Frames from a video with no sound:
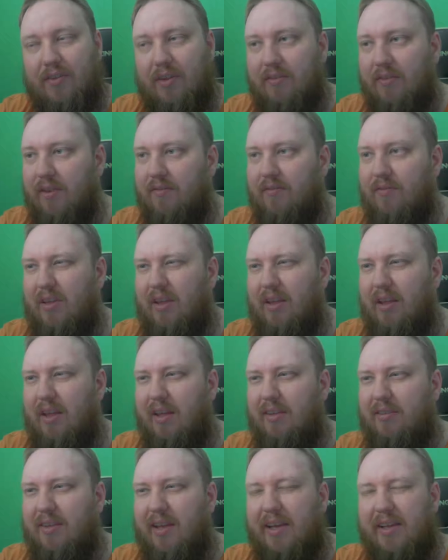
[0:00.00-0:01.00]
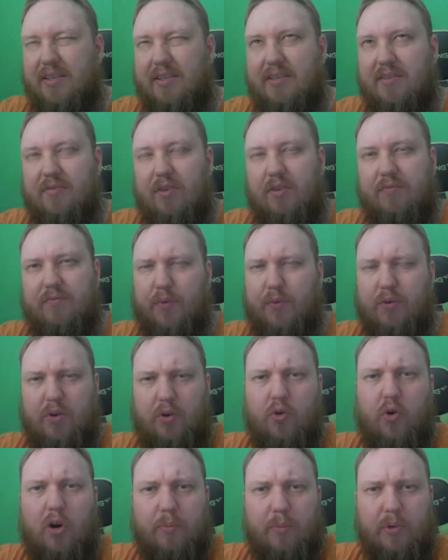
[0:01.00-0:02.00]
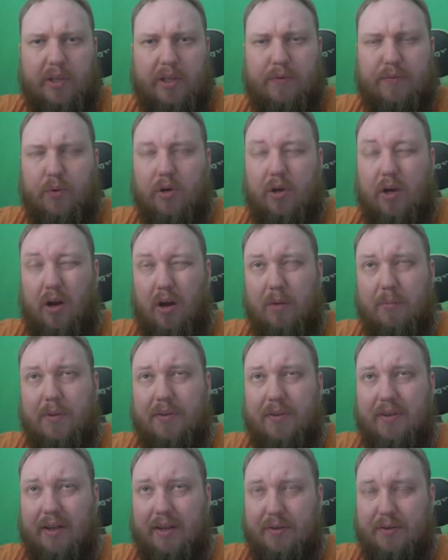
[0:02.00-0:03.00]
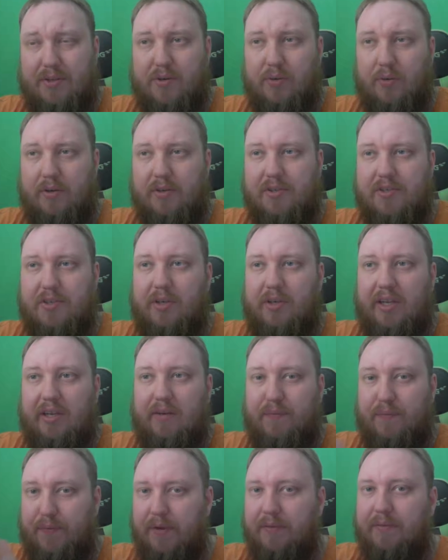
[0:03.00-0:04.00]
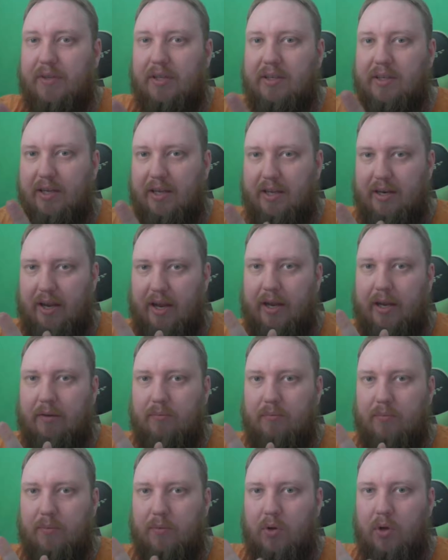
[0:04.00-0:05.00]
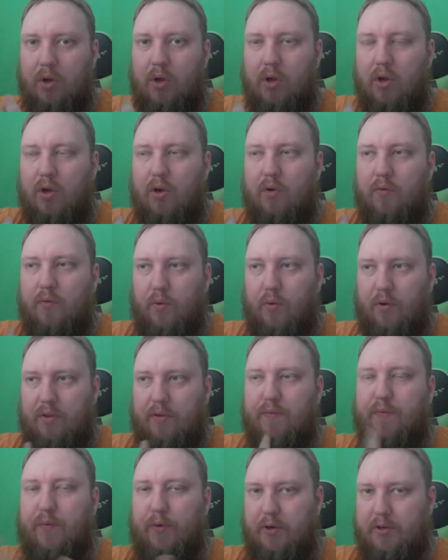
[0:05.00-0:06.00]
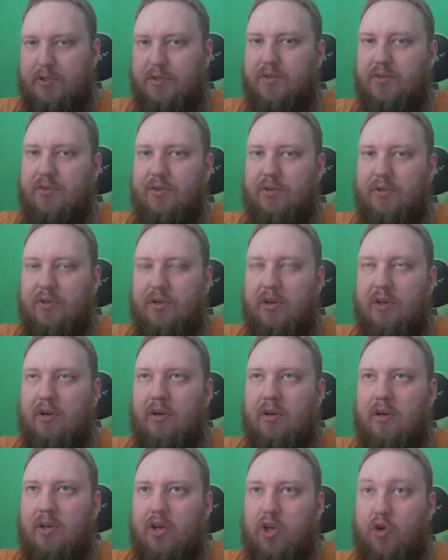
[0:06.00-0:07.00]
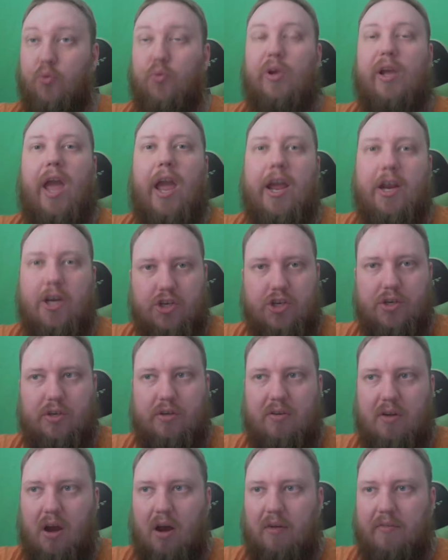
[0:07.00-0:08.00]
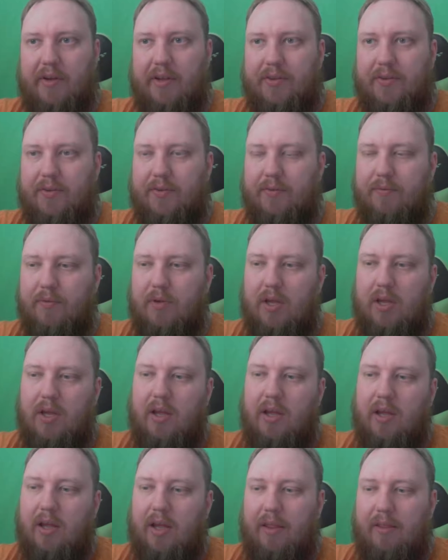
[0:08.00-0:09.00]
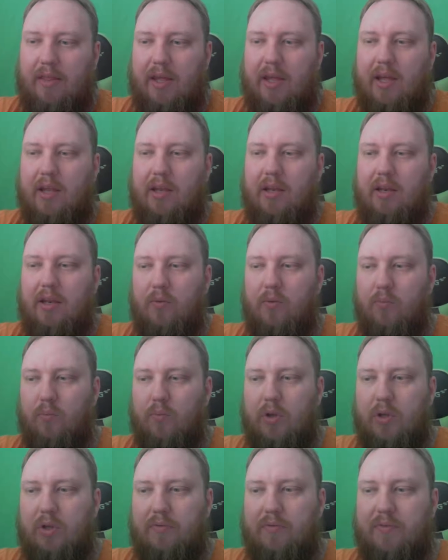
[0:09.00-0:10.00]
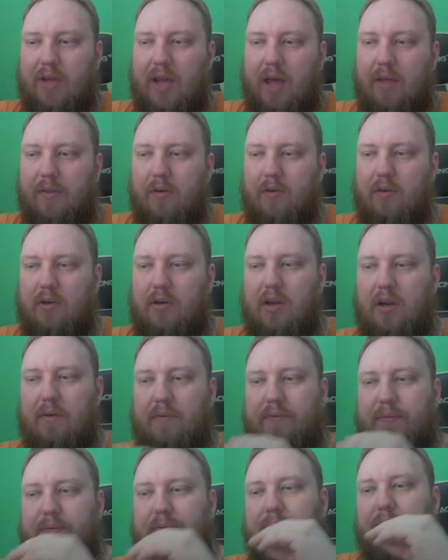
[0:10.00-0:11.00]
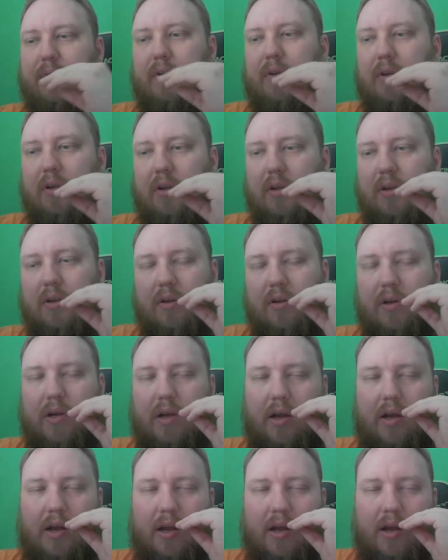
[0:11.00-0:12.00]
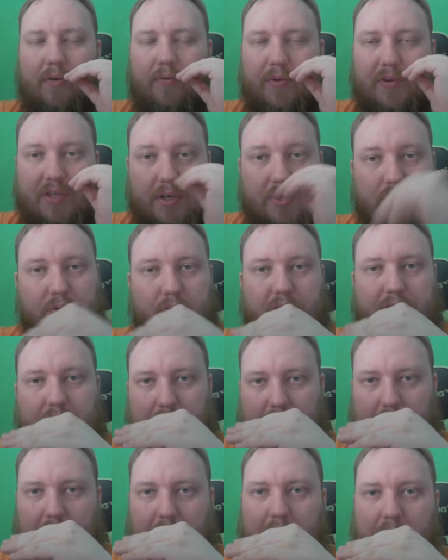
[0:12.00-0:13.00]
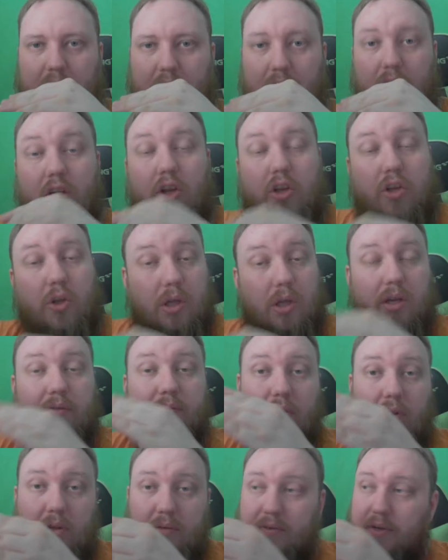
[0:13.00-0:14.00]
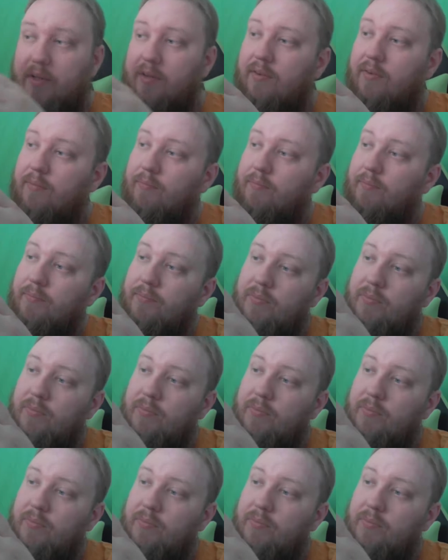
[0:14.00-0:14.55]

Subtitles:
It takes normally for common dinosaurs you need 50 DNA for the first creation of it, and then when you've gathered enough residual DNA, you can evolve it.